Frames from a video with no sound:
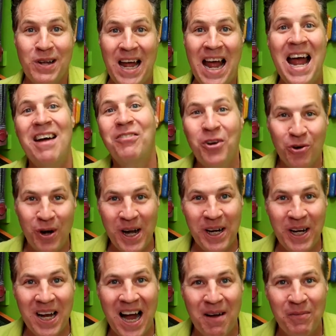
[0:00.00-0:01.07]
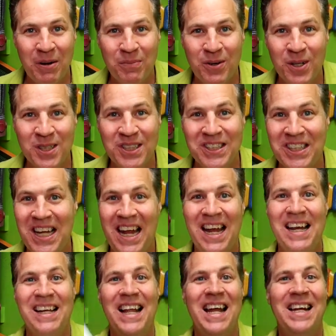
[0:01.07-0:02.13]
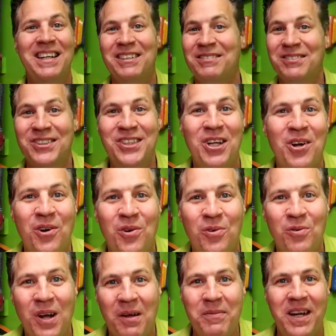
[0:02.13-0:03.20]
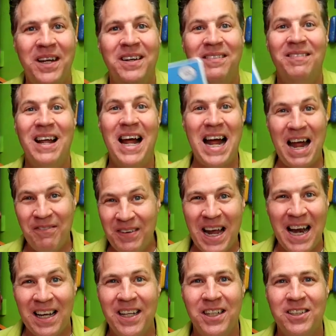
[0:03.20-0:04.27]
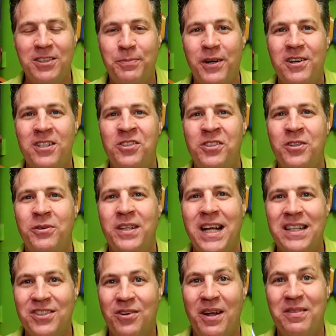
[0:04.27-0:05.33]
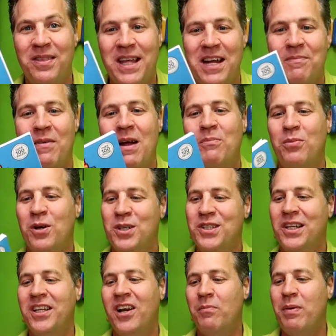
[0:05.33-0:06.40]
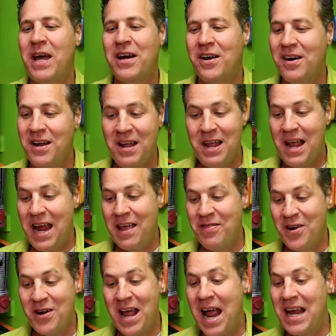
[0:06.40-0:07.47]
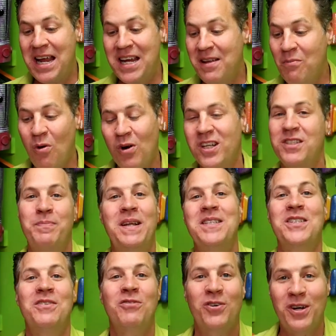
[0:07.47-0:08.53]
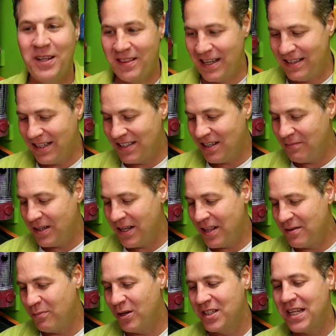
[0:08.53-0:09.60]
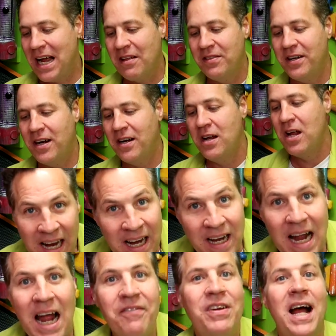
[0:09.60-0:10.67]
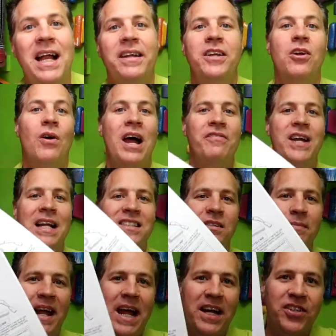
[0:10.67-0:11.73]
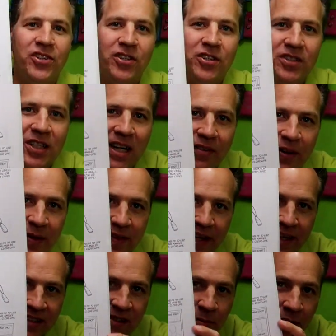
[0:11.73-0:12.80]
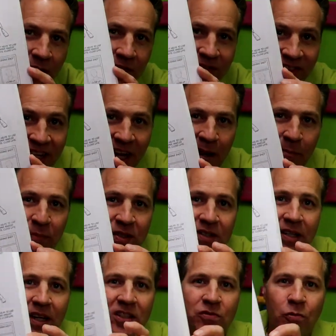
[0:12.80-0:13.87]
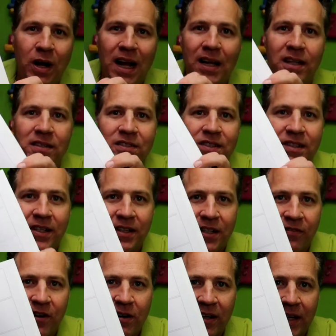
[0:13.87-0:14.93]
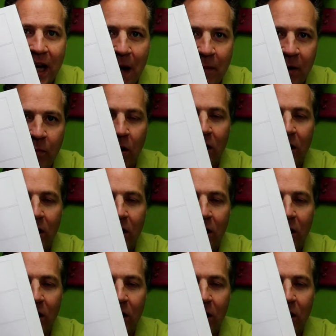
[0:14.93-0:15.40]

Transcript: have created comic books, and like, so I mean, I've got a little experience doing that, so I think my book's a little better, and they're not any more expensive or anything than some of the other books out there. And I've got, you know, I've got some extras and everything, some little tips, as well as the different comic